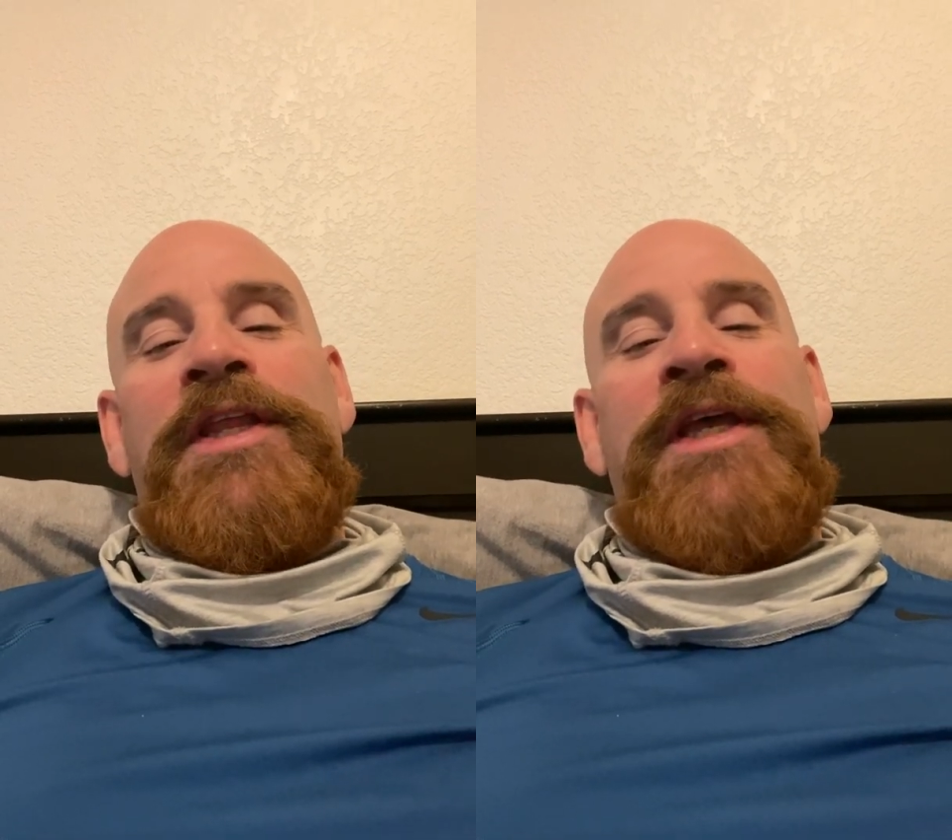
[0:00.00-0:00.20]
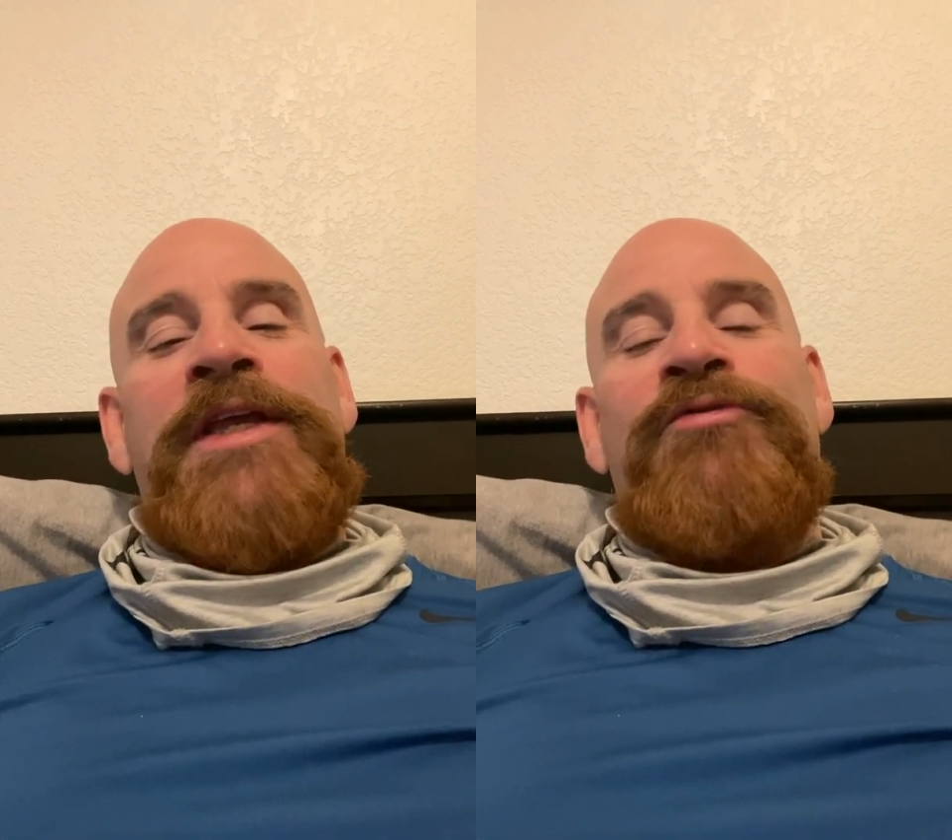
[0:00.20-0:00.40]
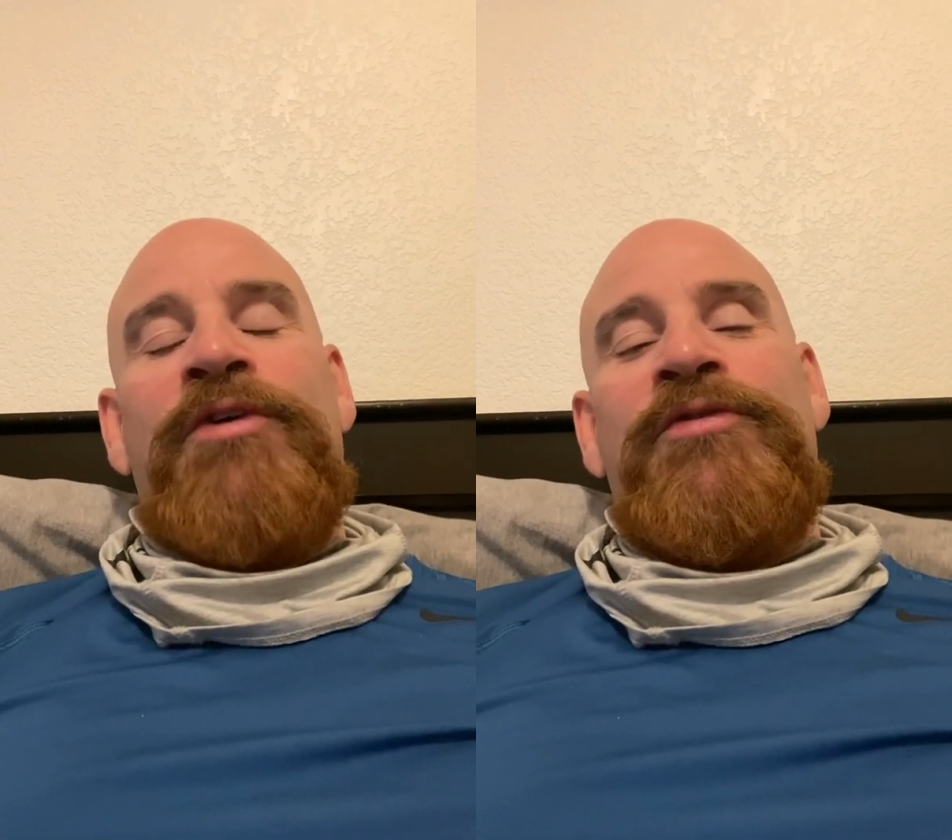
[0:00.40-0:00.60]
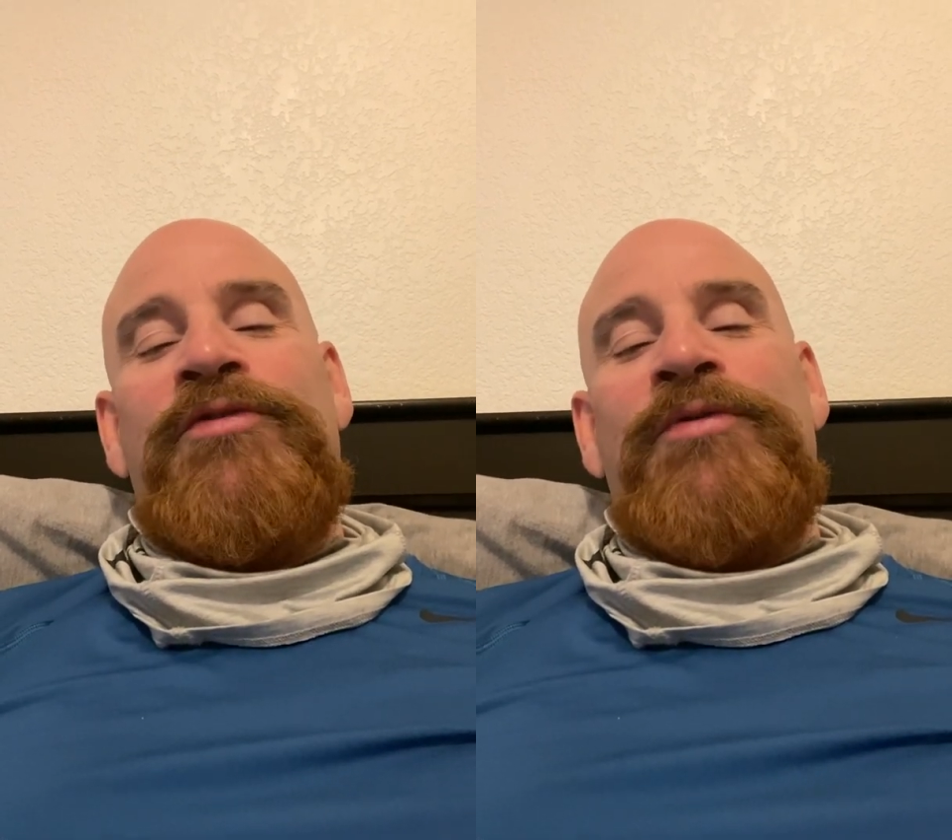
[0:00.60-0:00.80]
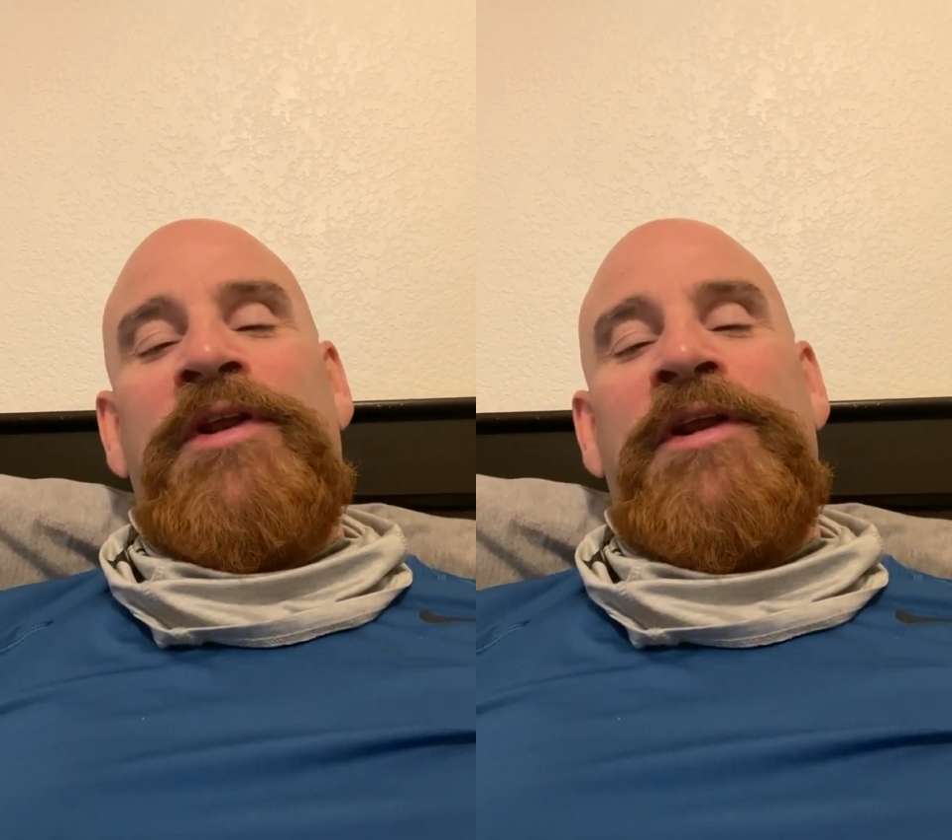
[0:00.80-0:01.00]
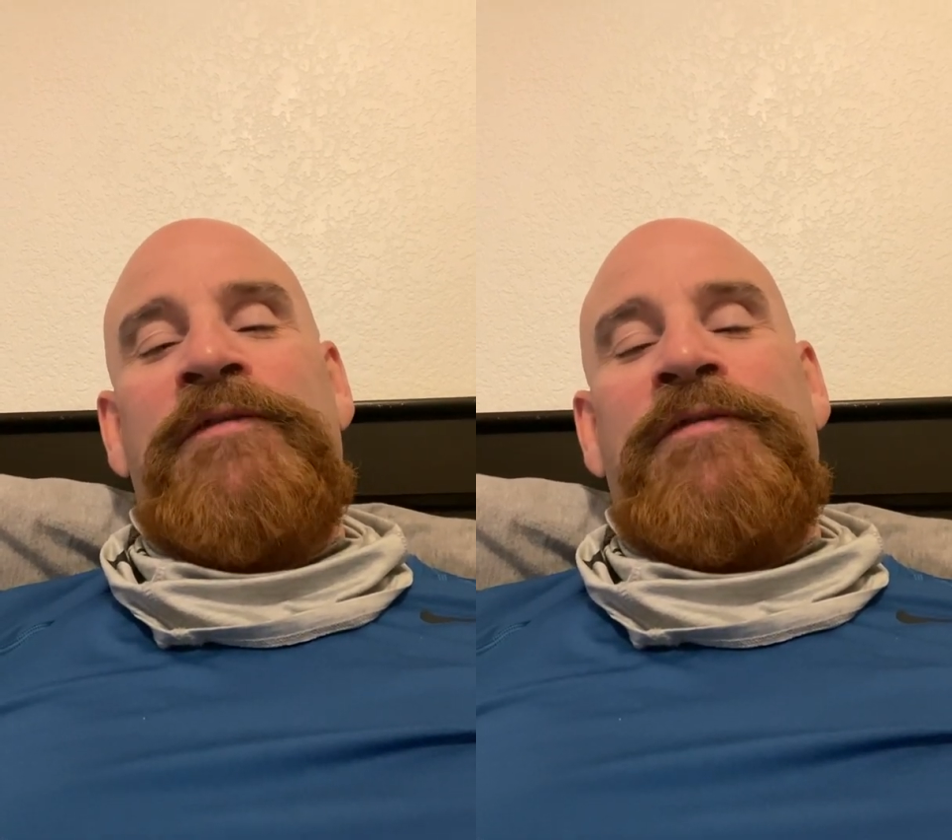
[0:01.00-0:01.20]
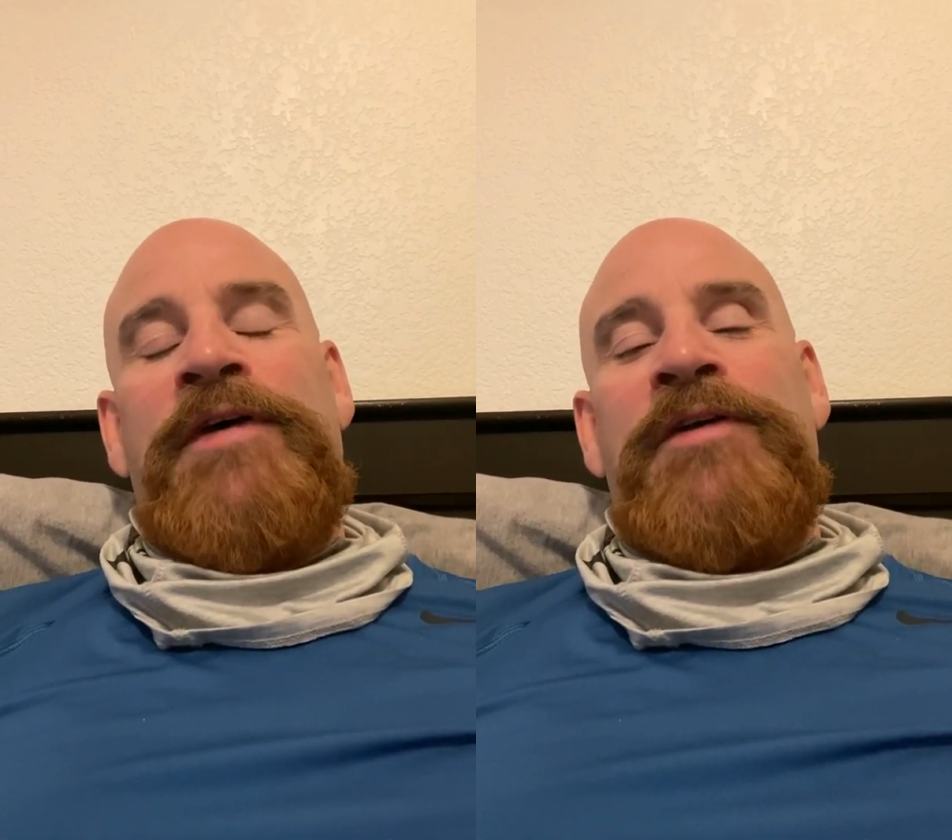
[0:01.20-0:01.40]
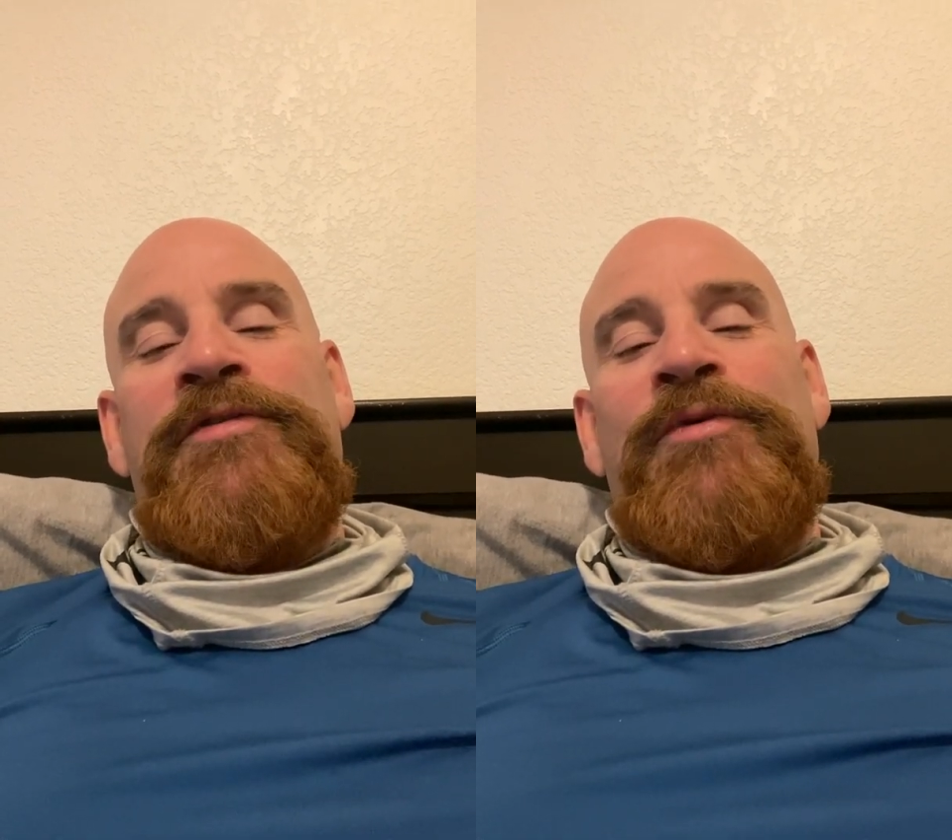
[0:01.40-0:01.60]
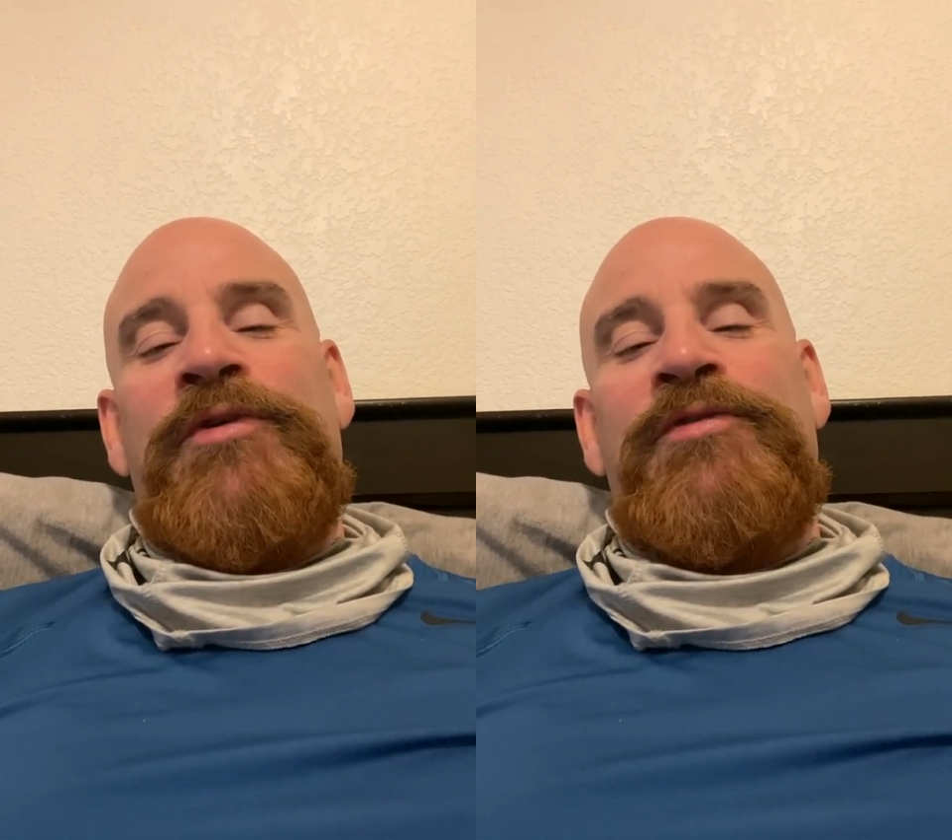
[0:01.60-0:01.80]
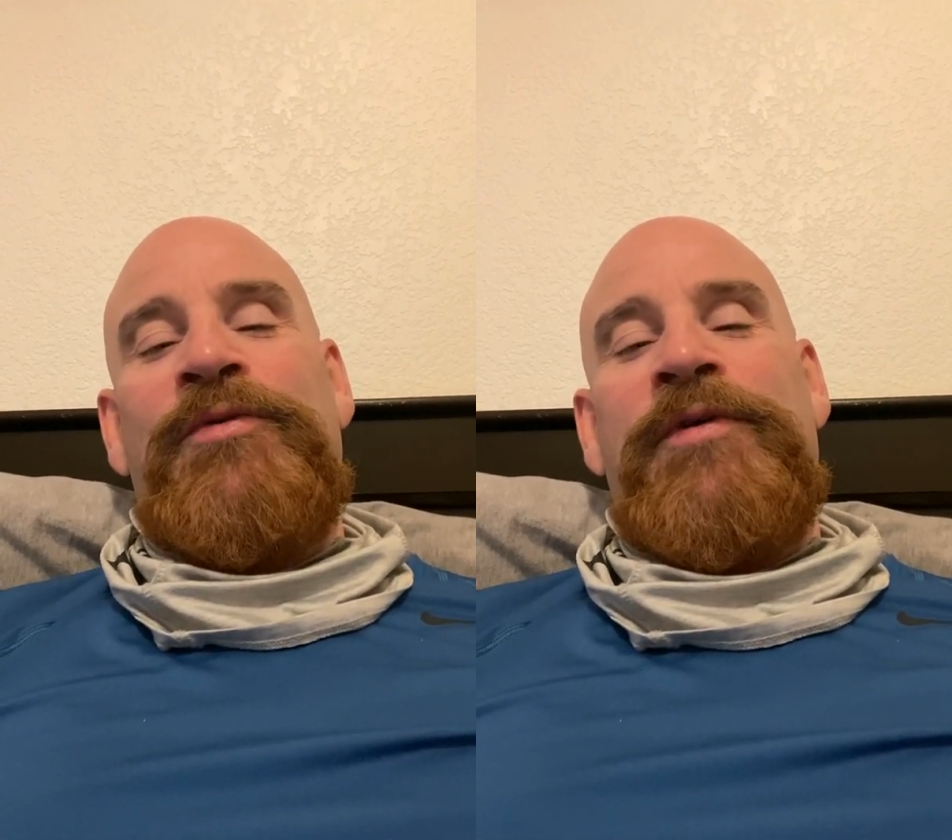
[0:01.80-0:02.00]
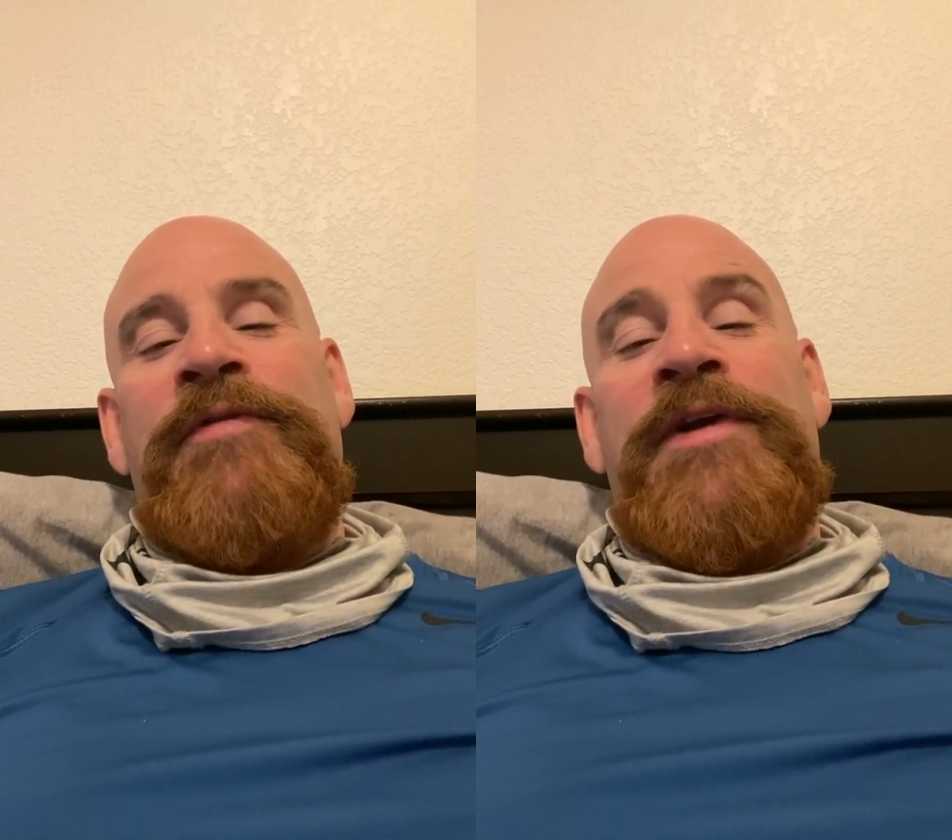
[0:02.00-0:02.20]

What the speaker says: they address you in any fashion whatsoever.